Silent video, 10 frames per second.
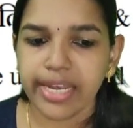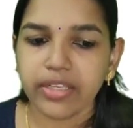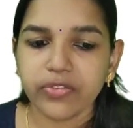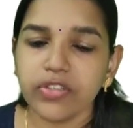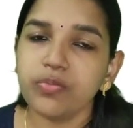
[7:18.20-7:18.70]

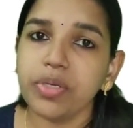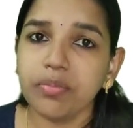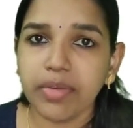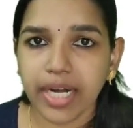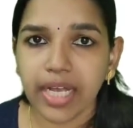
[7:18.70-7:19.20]
Next is
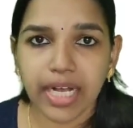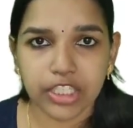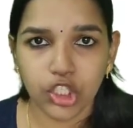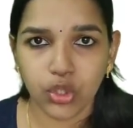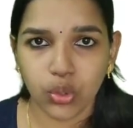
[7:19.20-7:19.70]
Brahmana
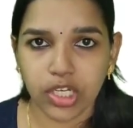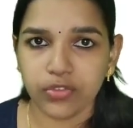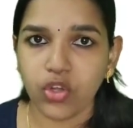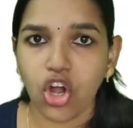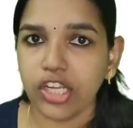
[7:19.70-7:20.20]

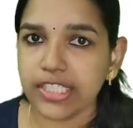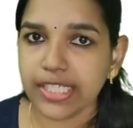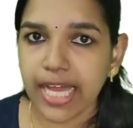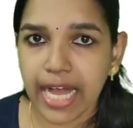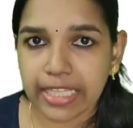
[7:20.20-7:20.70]
Atiyoga. So
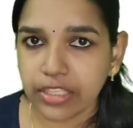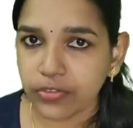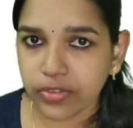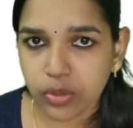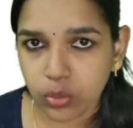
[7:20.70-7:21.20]
already
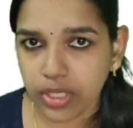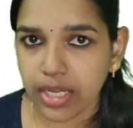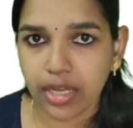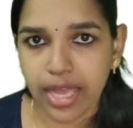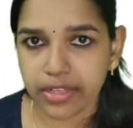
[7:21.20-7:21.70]

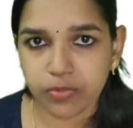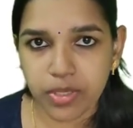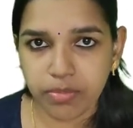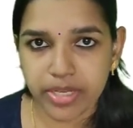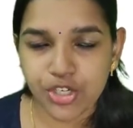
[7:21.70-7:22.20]
Atisthula has
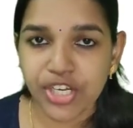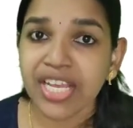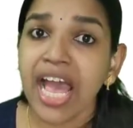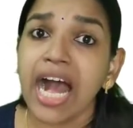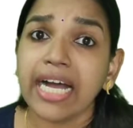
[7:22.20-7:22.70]
been
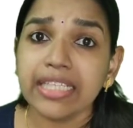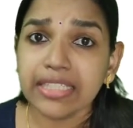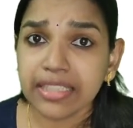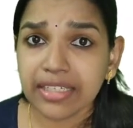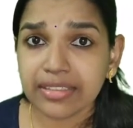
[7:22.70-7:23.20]
mentioned.
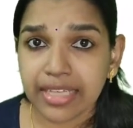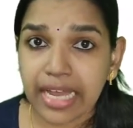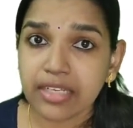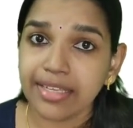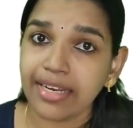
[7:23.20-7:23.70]
Other than
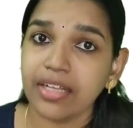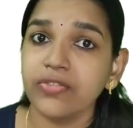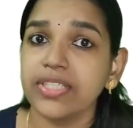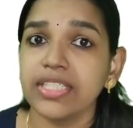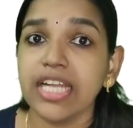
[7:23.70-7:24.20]
that, there
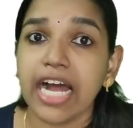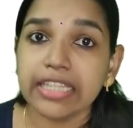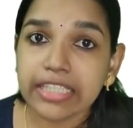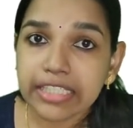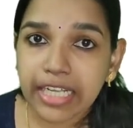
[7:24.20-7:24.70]
are certain
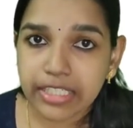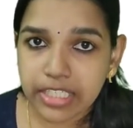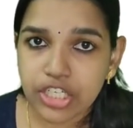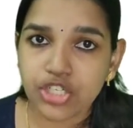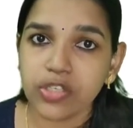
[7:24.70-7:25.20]
other
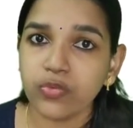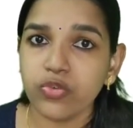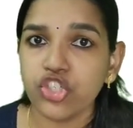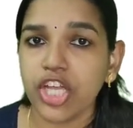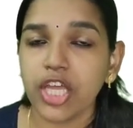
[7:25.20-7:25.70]
conditions
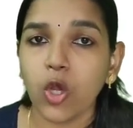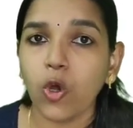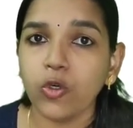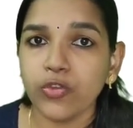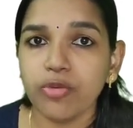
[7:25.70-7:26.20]
which can
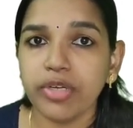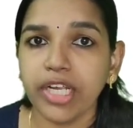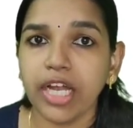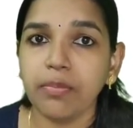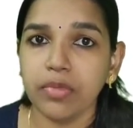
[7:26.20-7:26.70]
also
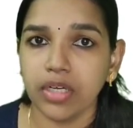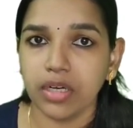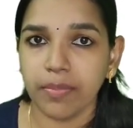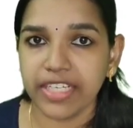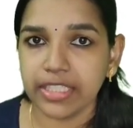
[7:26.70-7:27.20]
bring
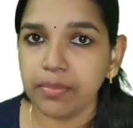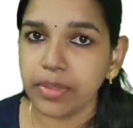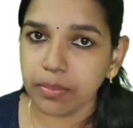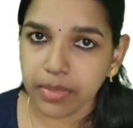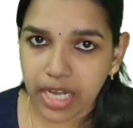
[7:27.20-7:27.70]
up by the
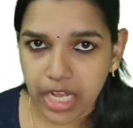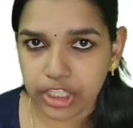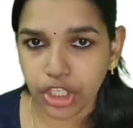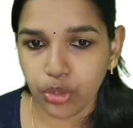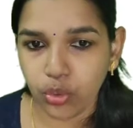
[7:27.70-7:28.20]
Brahmana
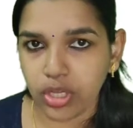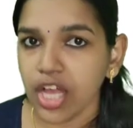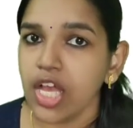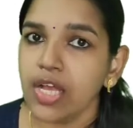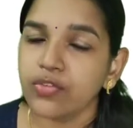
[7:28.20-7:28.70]

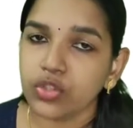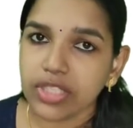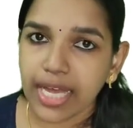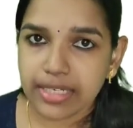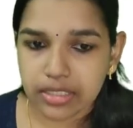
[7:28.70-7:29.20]
Atiyoga. So
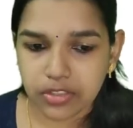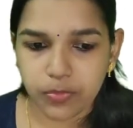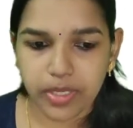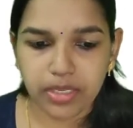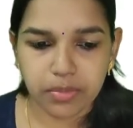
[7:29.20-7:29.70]
that
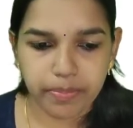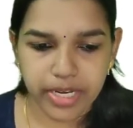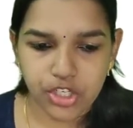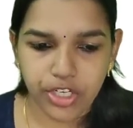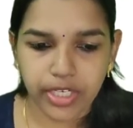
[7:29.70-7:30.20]
is being
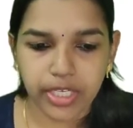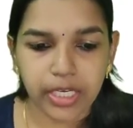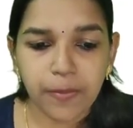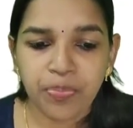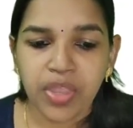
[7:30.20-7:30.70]
mentioned
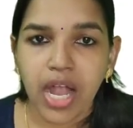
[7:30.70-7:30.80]
here.